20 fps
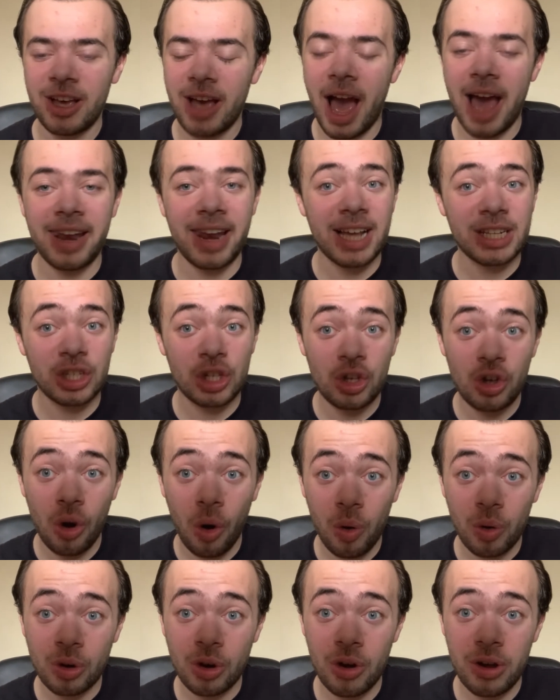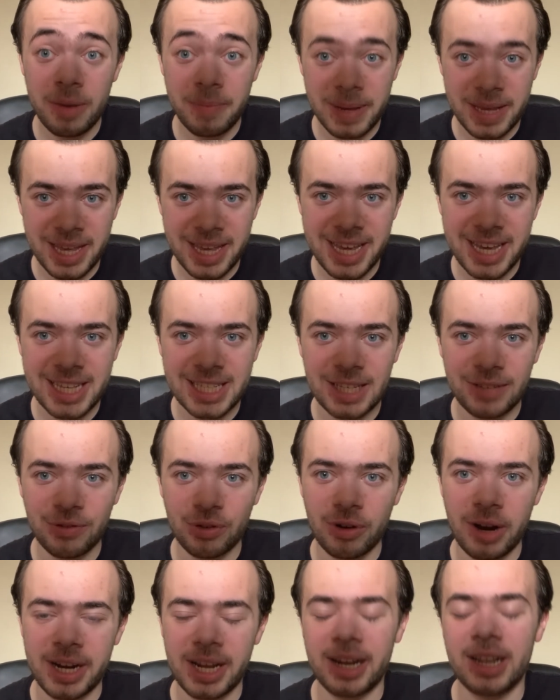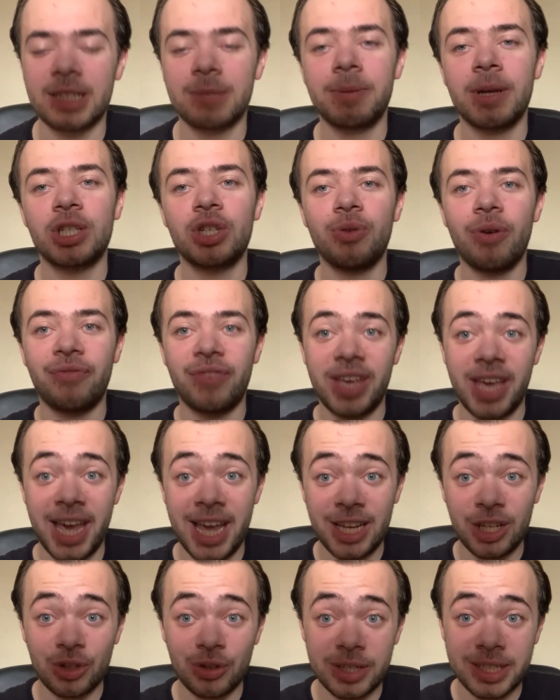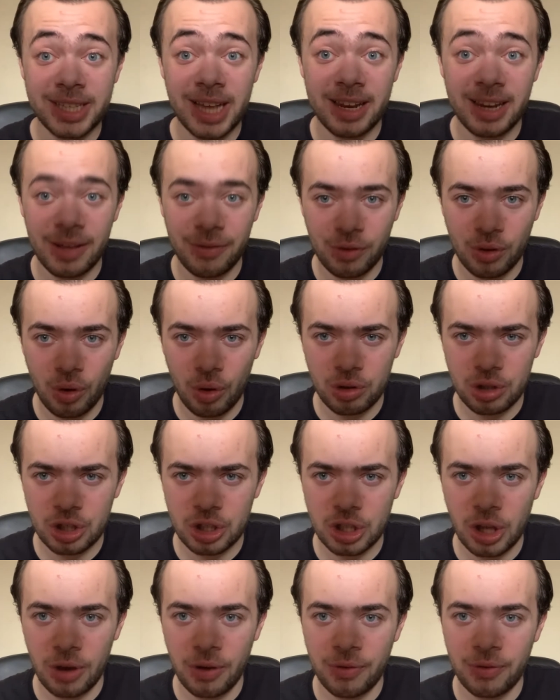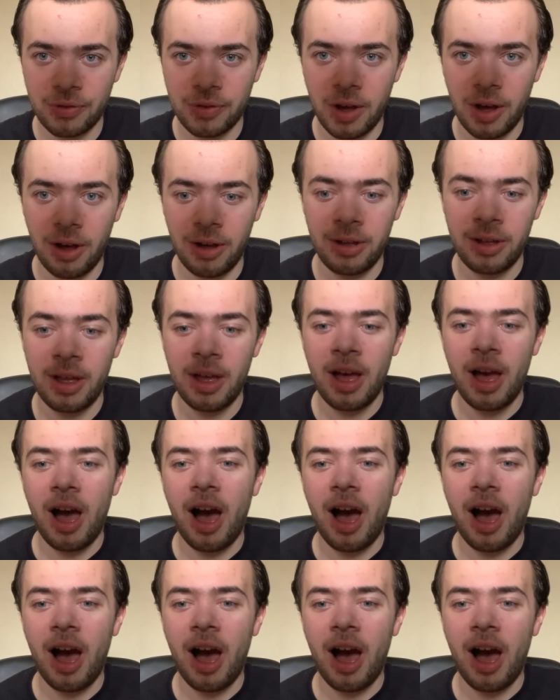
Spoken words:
And that's not going to be easy for Reading, especially with the injuries that they've got so far.